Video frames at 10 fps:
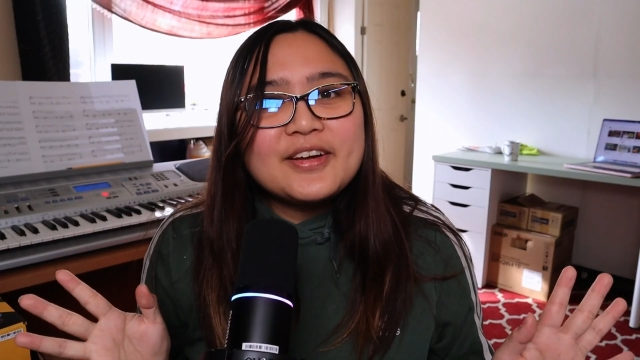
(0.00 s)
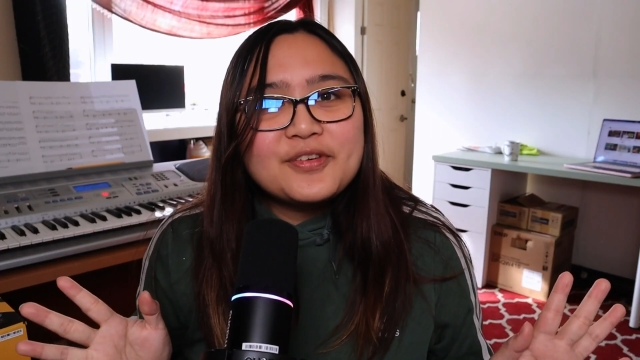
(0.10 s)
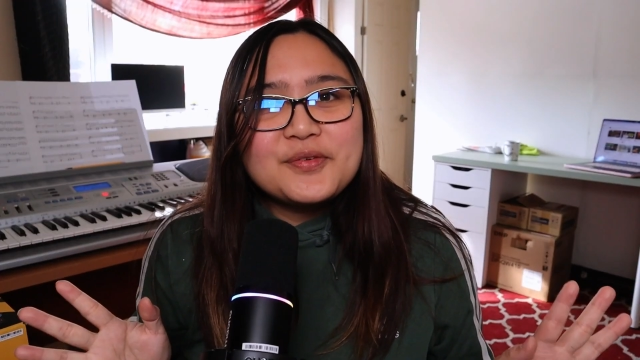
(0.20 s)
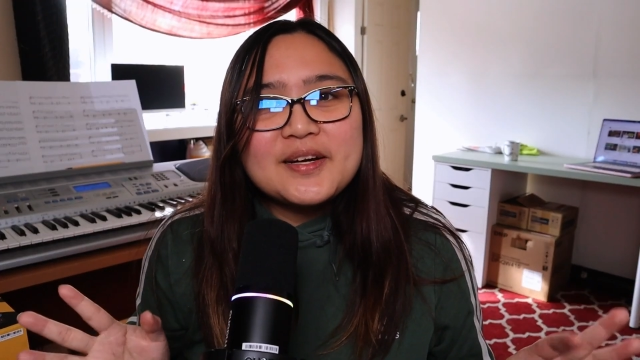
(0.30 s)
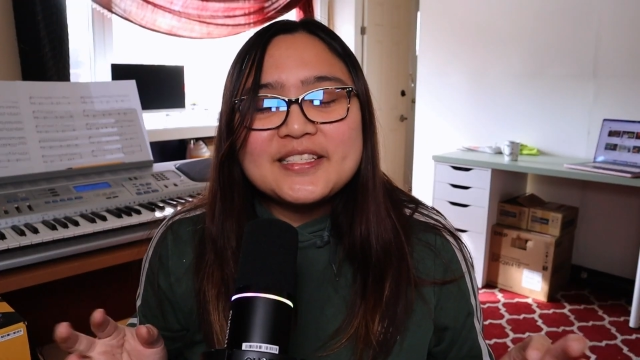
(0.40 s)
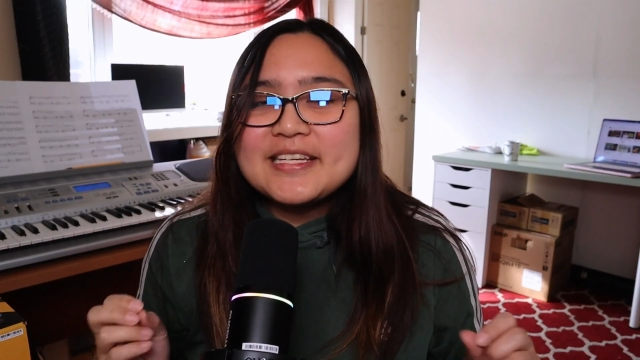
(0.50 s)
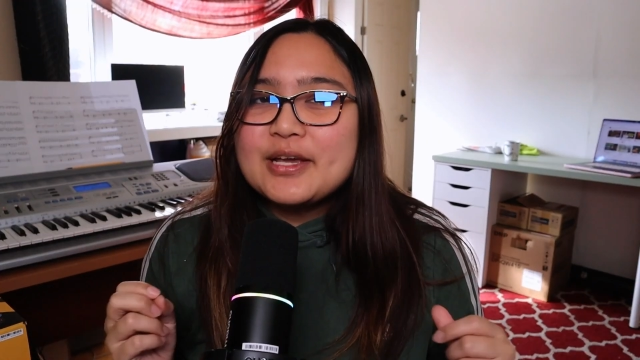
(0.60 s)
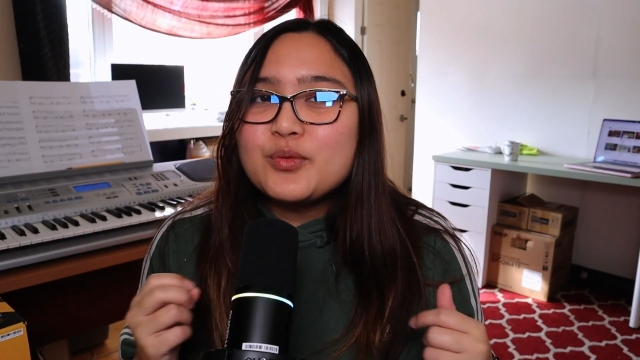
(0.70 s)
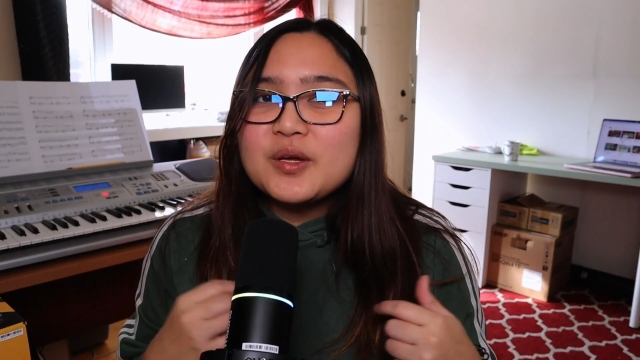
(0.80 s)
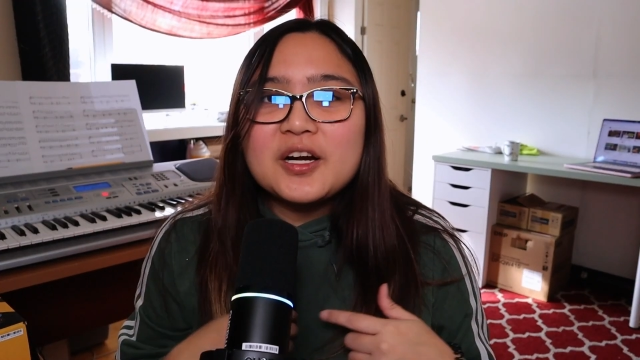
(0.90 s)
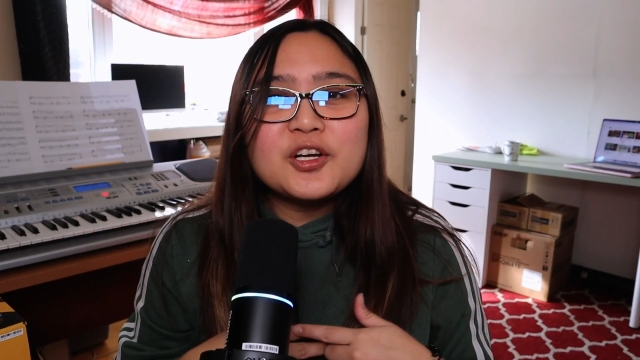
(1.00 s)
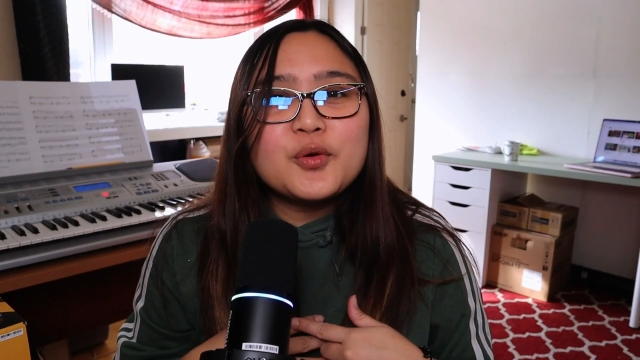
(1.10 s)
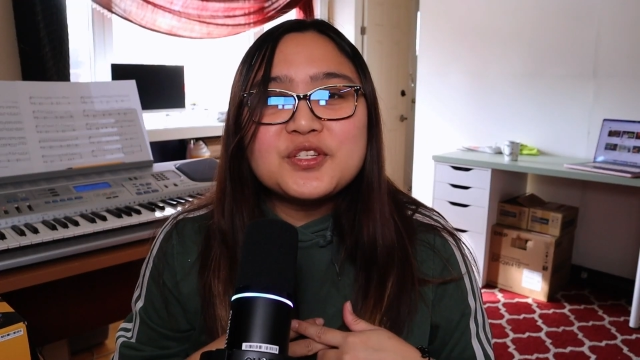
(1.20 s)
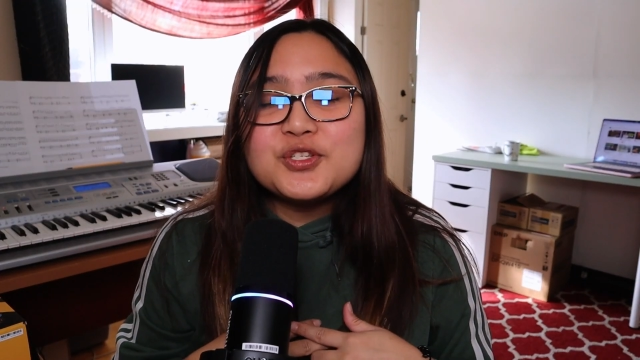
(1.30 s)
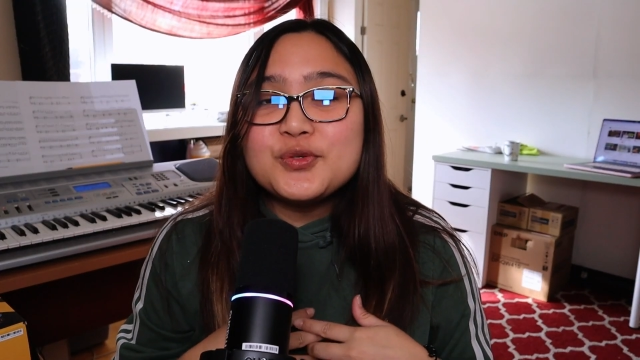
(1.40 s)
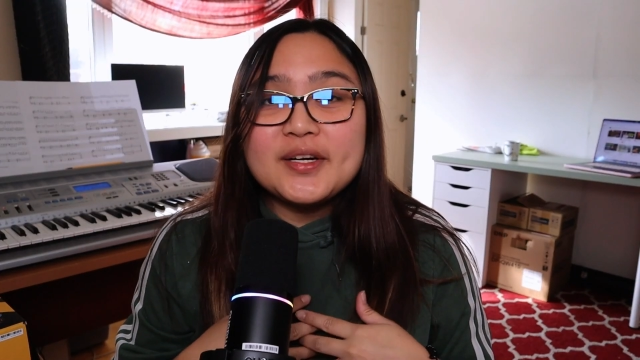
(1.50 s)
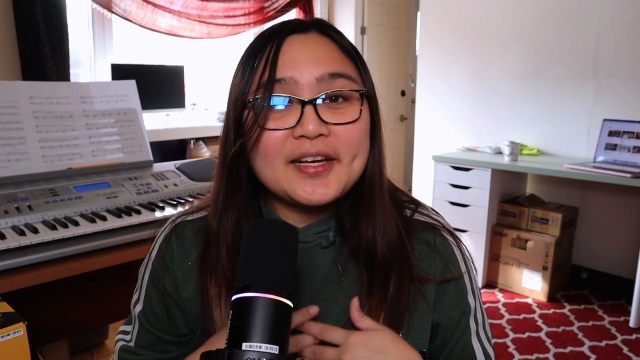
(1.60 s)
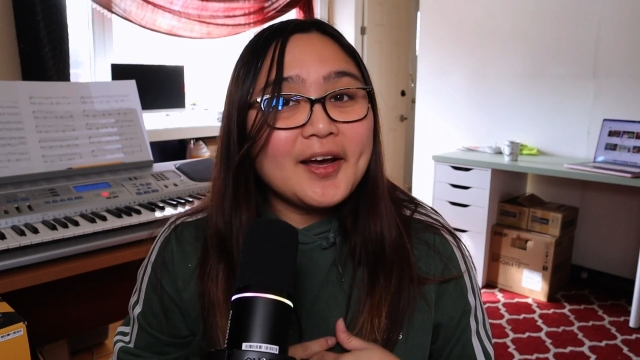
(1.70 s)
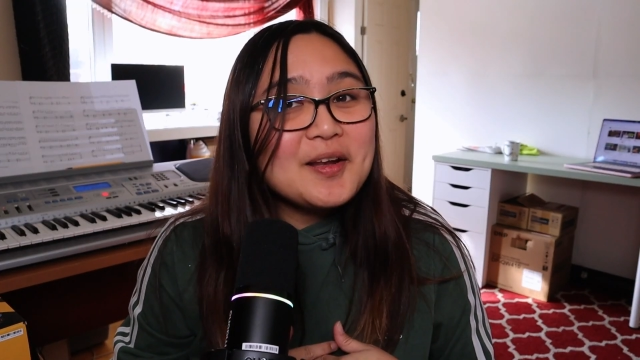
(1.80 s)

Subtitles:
everyone, today we are going to do an